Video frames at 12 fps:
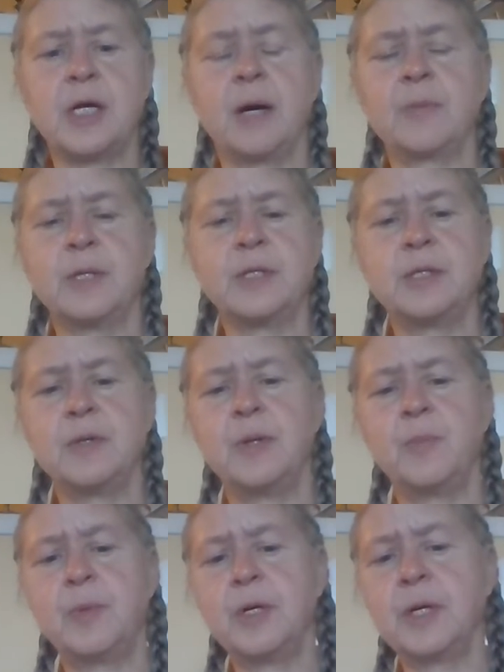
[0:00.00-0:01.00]
Chapters doing
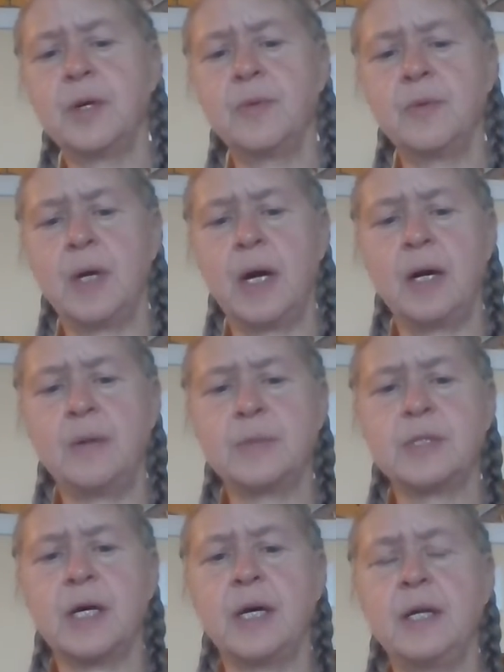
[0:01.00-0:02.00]
a book
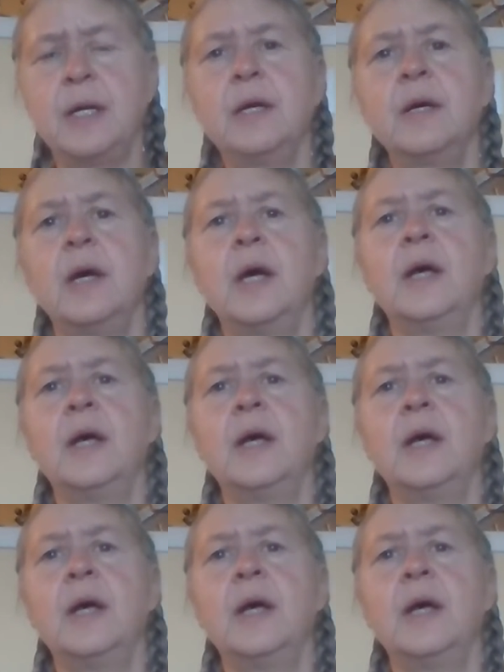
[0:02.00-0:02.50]
signing.